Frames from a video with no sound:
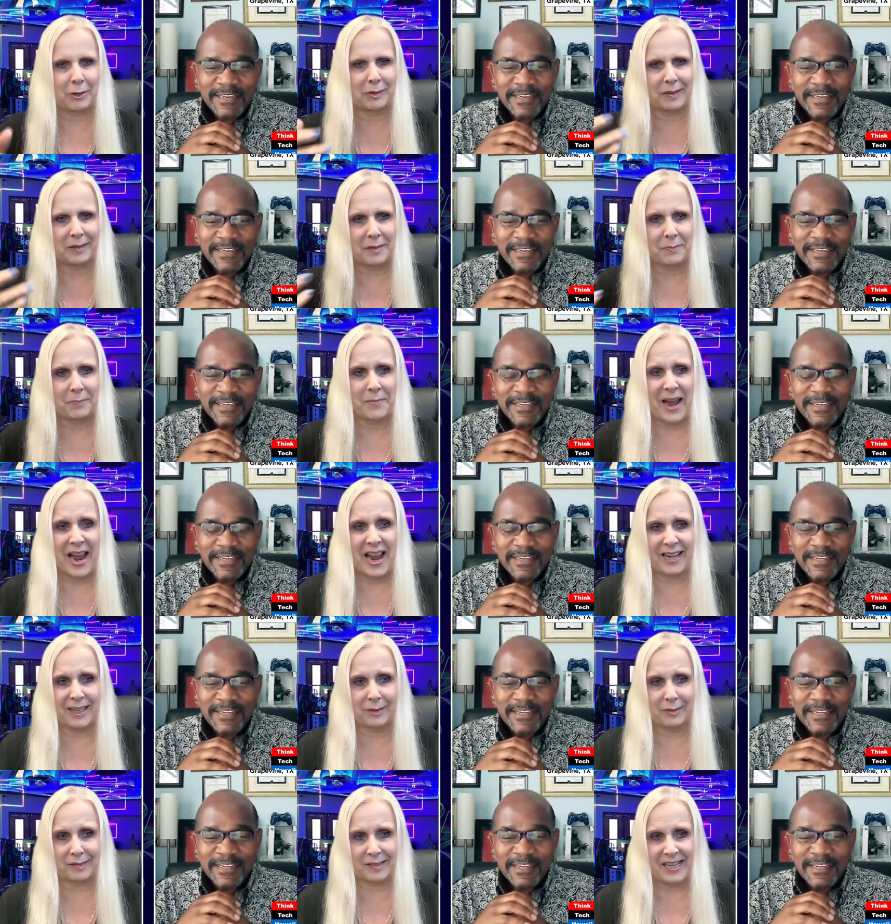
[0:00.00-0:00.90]
Speaker 1: You said
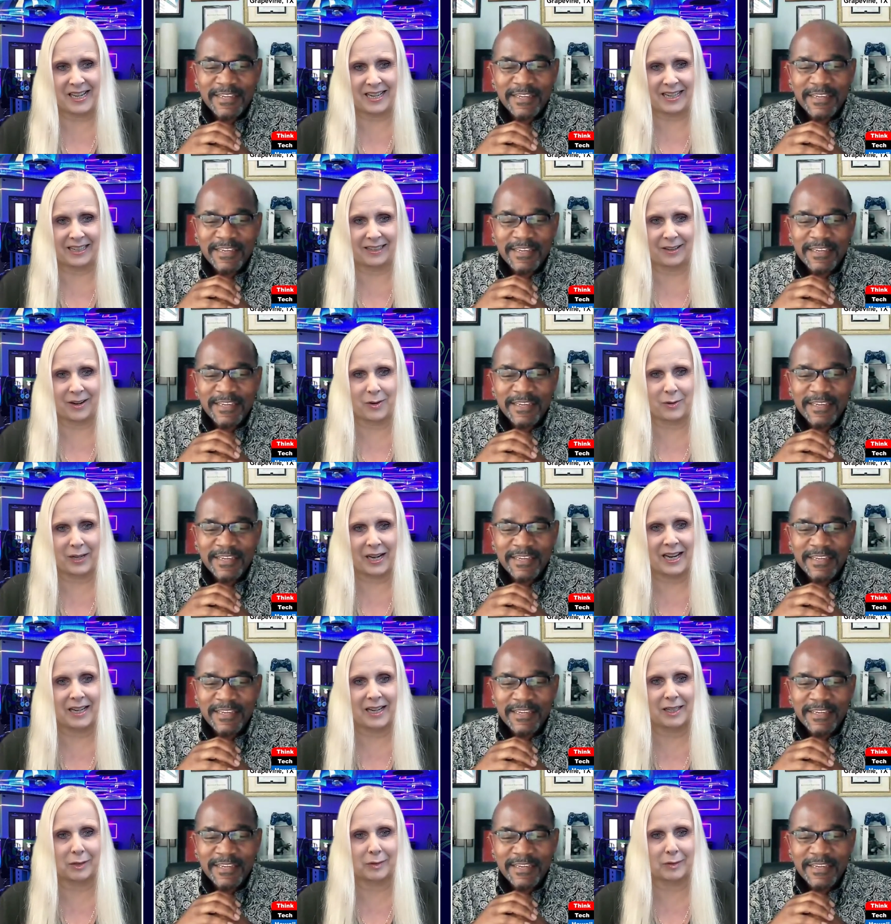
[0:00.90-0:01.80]
magazine,
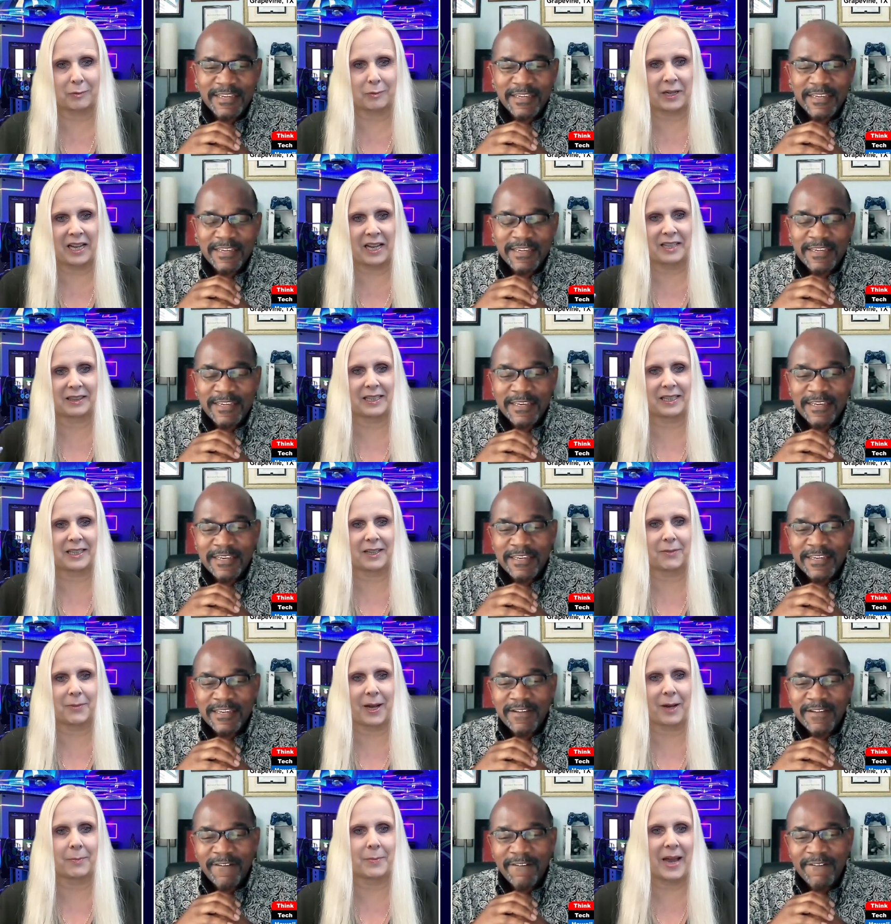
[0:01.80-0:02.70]
okay? Because when I
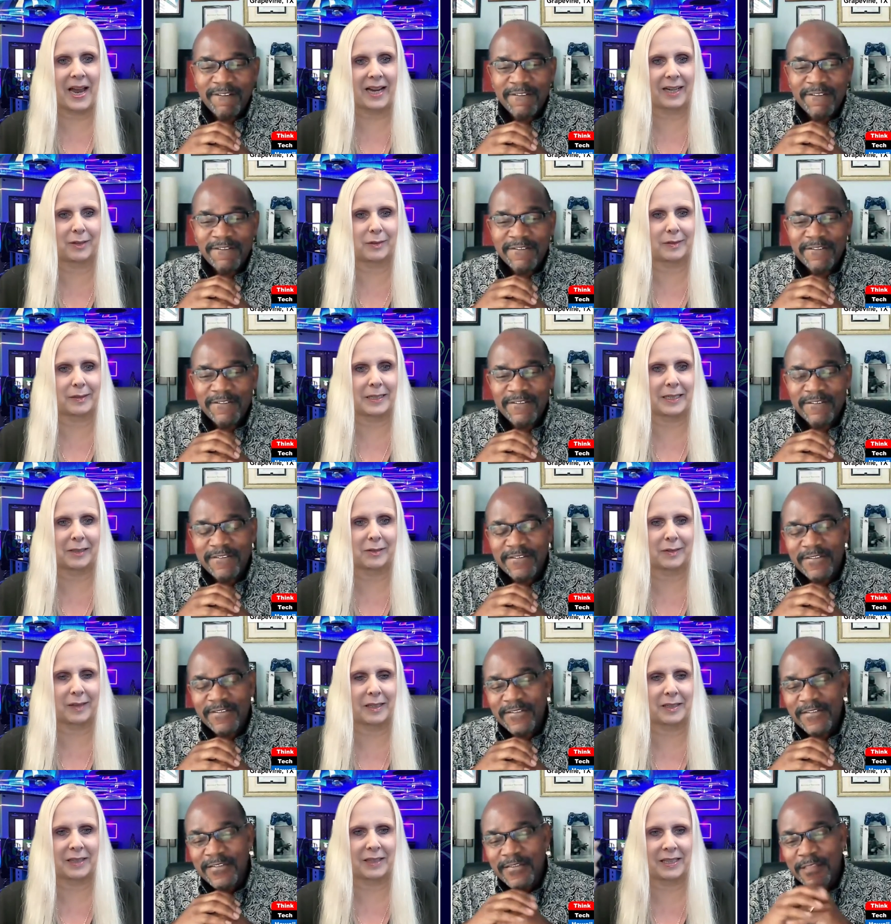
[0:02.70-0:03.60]
think about
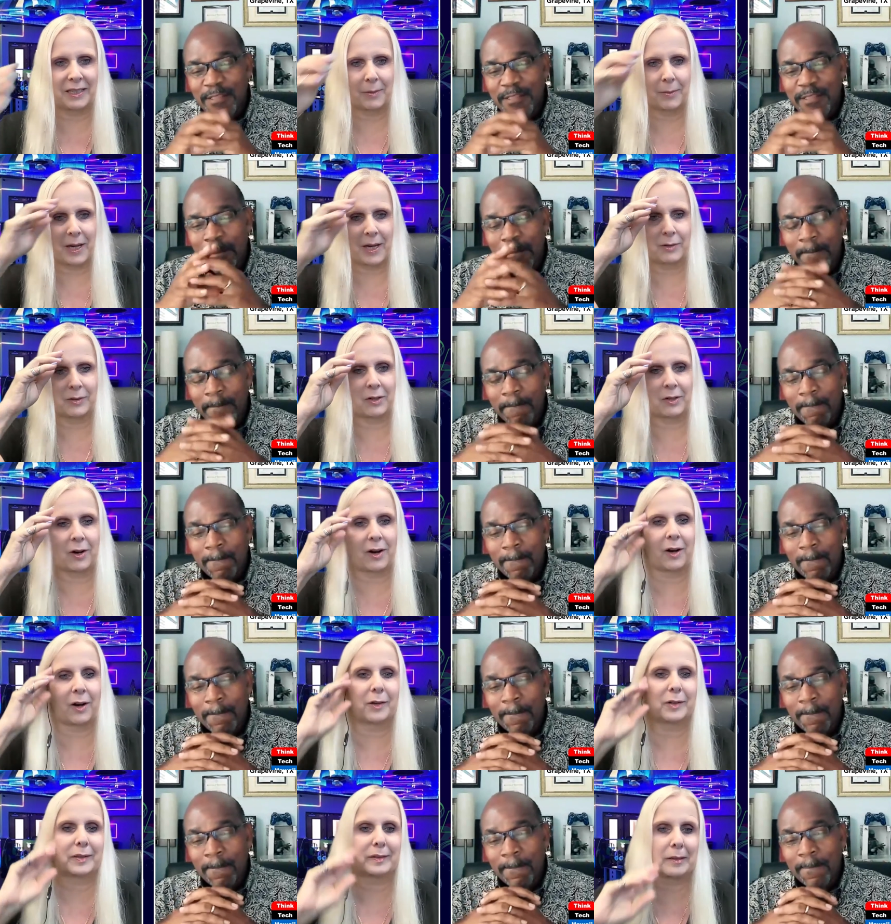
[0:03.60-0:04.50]
magazines, I think about there
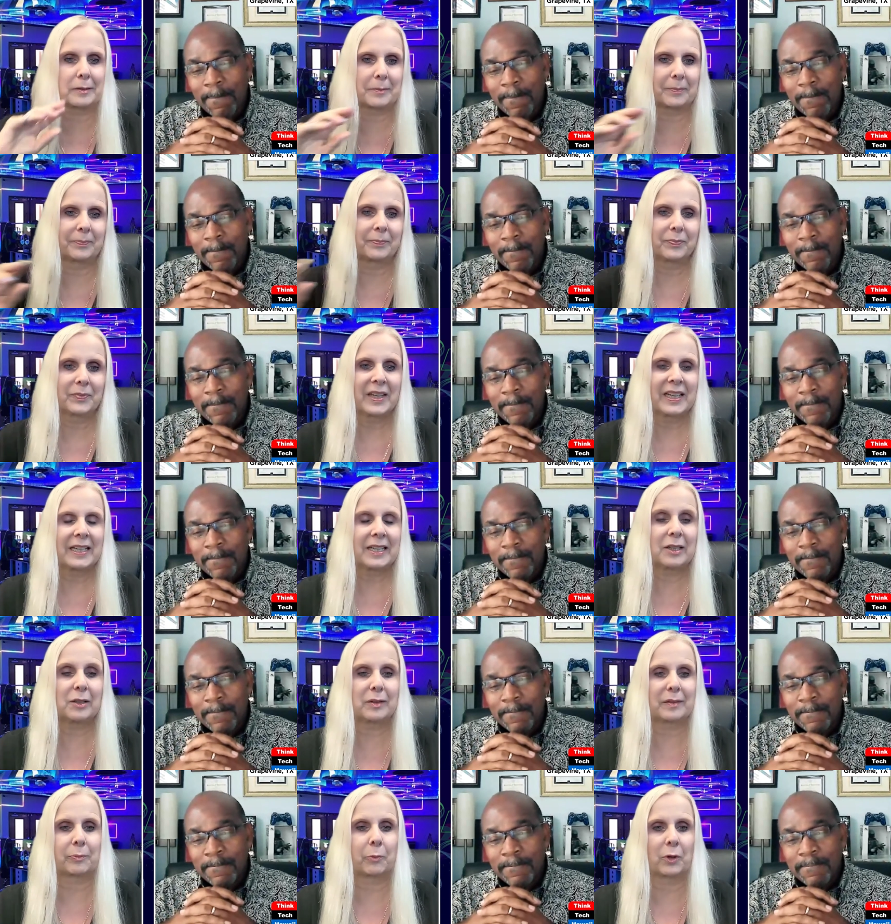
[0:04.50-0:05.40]
are some
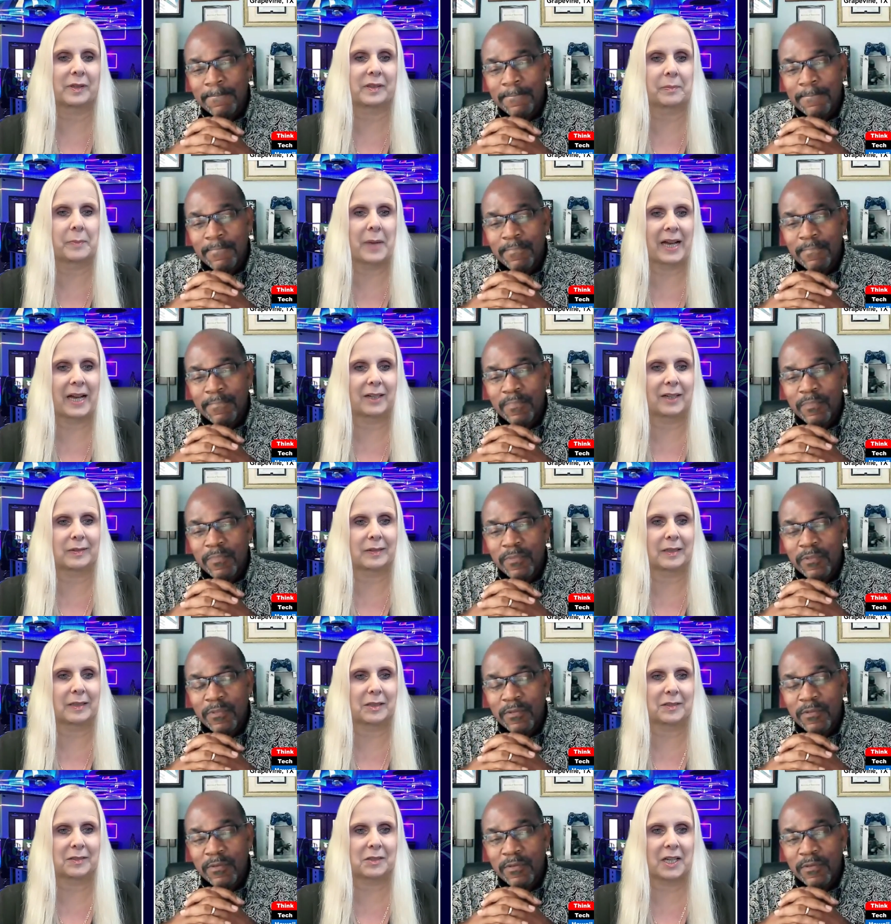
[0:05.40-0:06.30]
esports
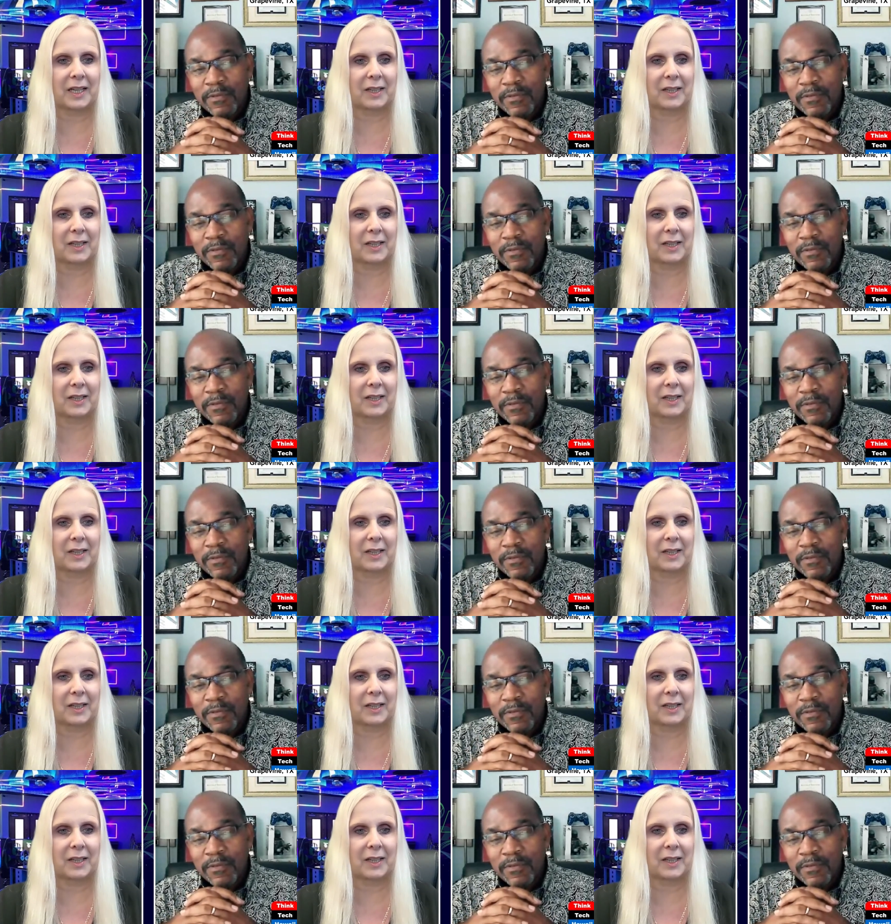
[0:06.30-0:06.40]
magazines.